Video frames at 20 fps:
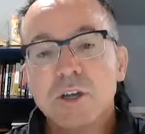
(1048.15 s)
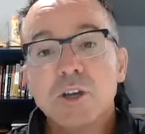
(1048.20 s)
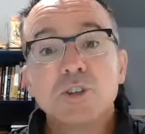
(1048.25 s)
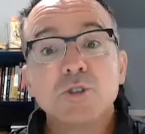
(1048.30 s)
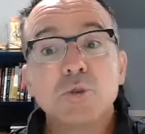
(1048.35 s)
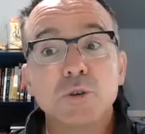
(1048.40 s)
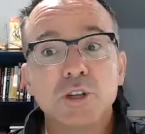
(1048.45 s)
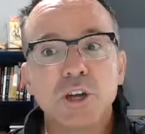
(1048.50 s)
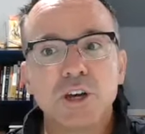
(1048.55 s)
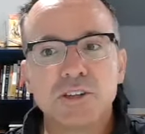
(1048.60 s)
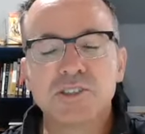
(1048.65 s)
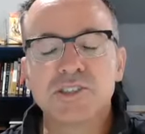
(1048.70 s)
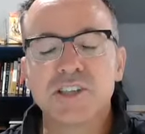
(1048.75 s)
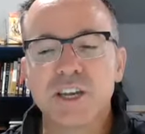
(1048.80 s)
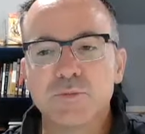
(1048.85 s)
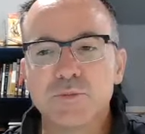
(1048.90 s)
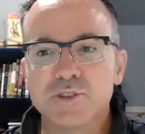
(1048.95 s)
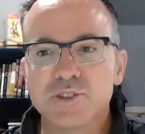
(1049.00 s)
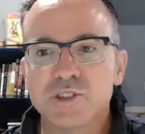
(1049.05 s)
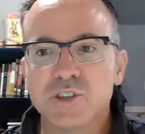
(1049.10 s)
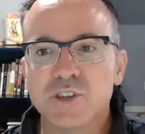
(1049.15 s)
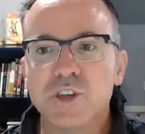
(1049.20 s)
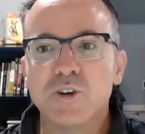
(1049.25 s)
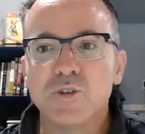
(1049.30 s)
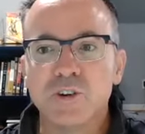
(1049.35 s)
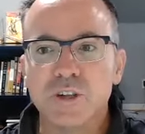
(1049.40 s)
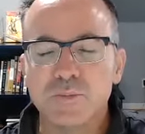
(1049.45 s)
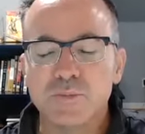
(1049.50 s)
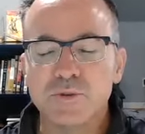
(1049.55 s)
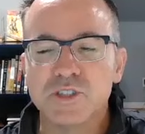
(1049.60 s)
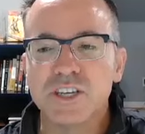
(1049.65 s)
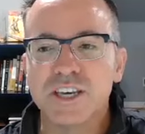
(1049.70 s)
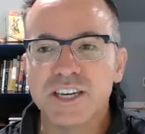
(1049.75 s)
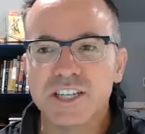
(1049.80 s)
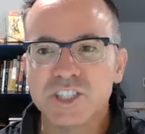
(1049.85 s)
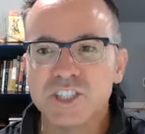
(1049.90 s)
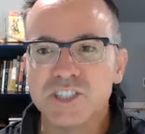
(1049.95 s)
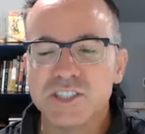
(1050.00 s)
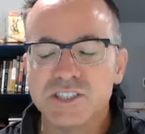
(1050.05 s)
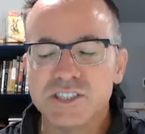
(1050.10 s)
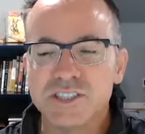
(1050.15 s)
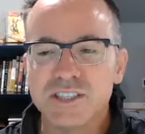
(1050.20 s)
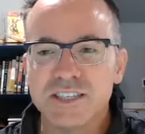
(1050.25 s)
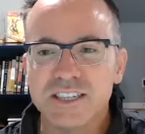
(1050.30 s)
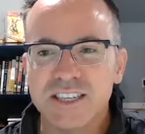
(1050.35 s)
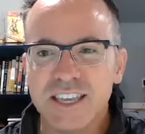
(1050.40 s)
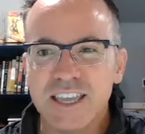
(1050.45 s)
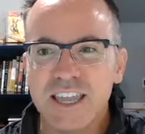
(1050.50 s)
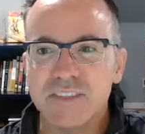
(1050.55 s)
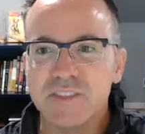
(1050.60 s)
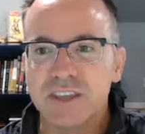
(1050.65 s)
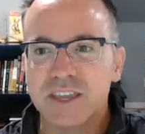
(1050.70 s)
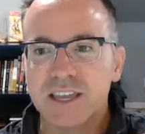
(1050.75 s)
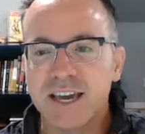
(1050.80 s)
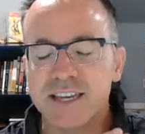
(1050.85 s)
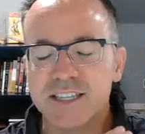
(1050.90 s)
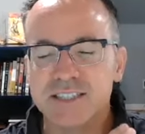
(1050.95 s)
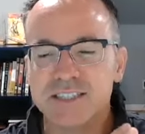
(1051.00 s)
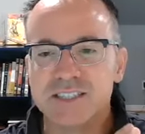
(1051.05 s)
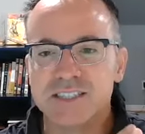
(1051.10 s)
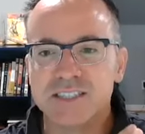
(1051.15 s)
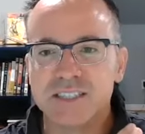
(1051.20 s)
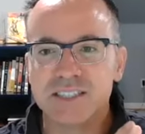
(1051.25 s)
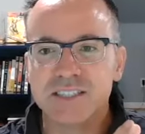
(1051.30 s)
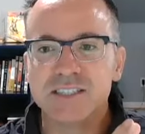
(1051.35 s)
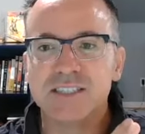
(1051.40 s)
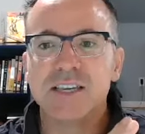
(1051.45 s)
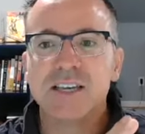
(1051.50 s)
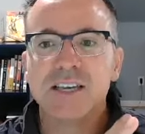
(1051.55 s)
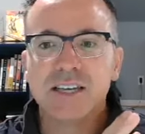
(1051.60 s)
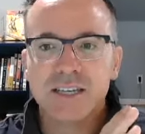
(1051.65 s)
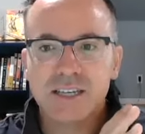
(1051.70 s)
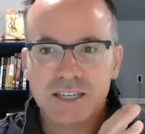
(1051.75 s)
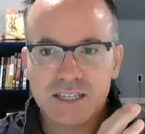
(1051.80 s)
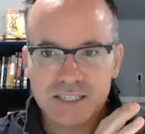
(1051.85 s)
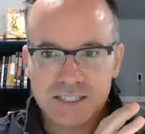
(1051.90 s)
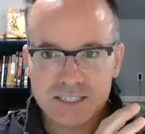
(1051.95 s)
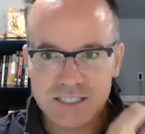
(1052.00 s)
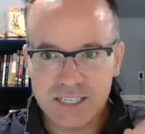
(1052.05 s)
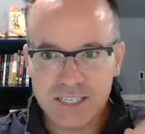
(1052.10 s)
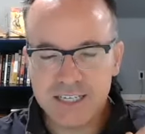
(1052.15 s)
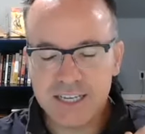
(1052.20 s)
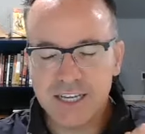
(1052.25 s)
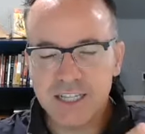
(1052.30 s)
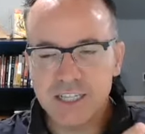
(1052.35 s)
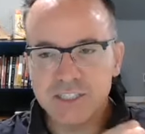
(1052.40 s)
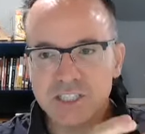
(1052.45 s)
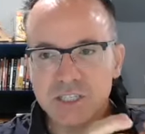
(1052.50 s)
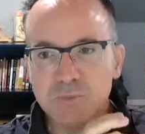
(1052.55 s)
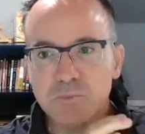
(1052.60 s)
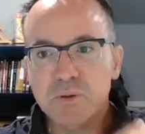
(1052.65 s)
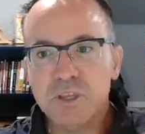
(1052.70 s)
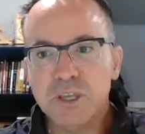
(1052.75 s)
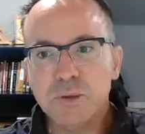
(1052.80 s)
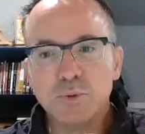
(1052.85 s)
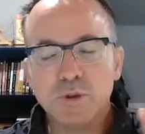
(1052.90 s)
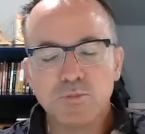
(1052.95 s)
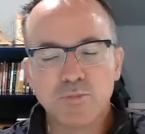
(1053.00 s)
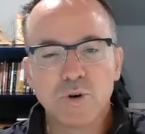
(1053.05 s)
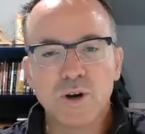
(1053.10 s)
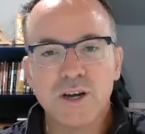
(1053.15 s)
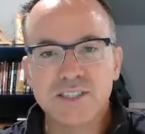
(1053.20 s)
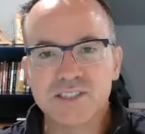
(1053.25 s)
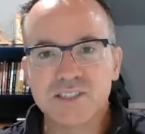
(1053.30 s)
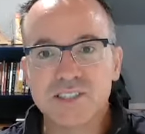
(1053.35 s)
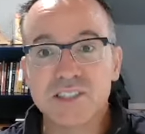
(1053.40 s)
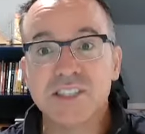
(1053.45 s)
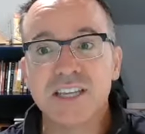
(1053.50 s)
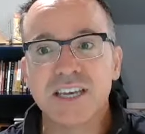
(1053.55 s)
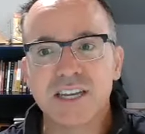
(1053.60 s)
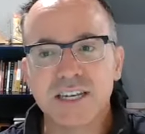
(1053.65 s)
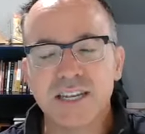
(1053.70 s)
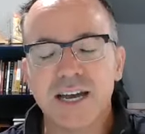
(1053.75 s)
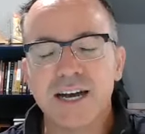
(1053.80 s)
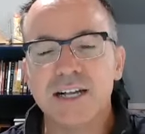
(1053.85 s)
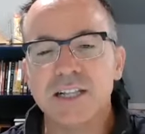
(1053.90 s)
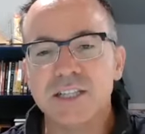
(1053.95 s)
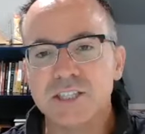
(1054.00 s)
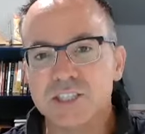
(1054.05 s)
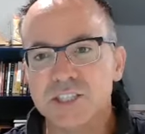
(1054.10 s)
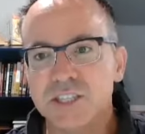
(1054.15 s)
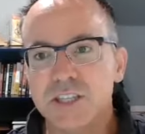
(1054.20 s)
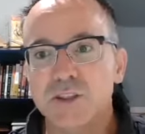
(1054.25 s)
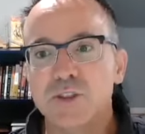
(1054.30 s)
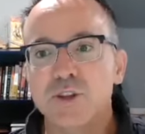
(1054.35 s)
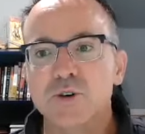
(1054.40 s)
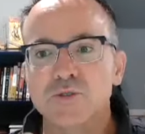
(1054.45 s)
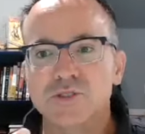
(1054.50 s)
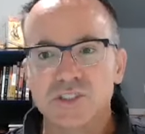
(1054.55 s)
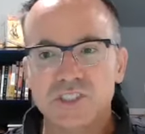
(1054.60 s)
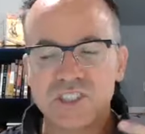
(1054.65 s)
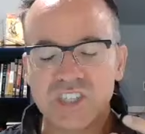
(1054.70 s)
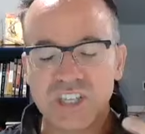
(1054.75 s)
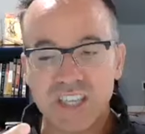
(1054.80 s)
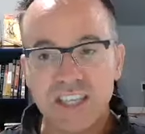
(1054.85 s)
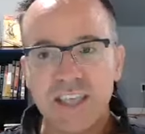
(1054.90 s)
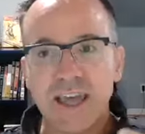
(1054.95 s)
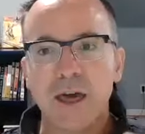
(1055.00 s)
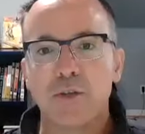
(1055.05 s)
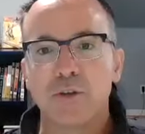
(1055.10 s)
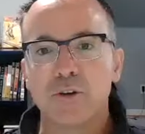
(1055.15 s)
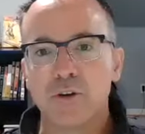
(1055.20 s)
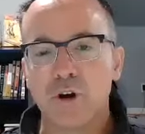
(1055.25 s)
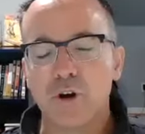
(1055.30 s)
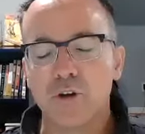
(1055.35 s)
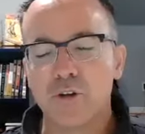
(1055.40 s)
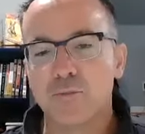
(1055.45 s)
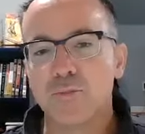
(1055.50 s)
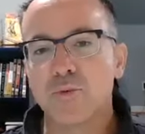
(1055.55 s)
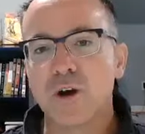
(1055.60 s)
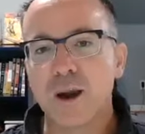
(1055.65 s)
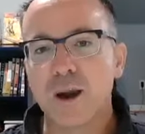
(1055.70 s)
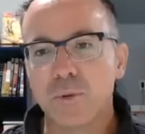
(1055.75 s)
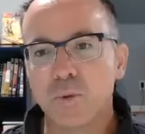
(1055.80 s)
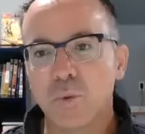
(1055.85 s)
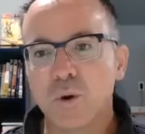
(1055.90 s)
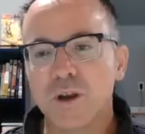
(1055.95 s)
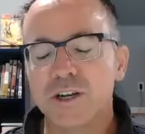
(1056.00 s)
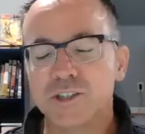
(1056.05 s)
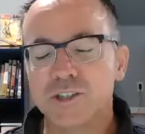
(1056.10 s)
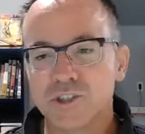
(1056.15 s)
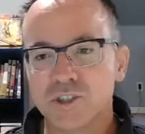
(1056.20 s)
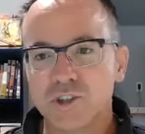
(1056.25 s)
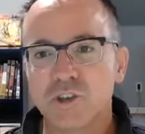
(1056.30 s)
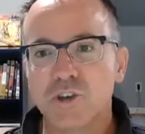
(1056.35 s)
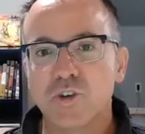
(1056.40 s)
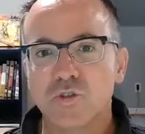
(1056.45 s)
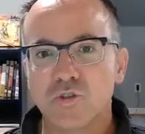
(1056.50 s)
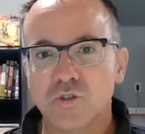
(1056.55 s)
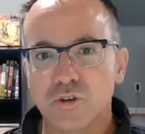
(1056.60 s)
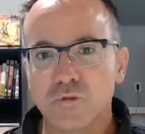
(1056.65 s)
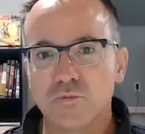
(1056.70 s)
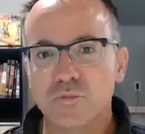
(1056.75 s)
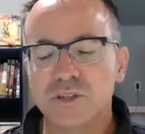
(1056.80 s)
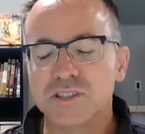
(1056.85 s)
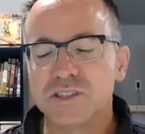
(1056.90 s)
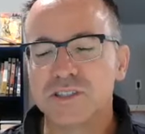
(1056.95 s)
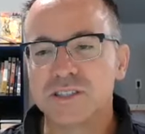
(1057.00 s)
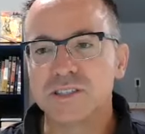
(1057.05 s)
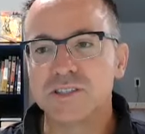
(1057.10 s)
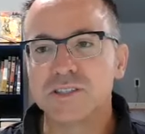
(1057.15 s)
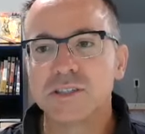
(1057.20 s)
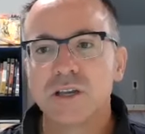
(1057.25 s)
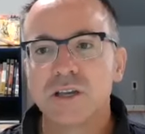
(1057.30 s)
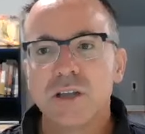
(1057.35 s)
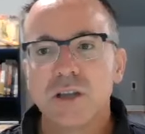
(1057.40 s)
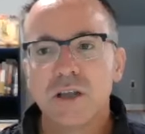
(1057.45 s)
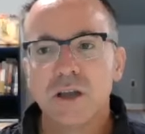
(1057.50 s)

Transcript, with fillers: So we talk cybersecurity protections. Again, the guidance is technology, people, process, technology. Those together are the proper way to secure your business.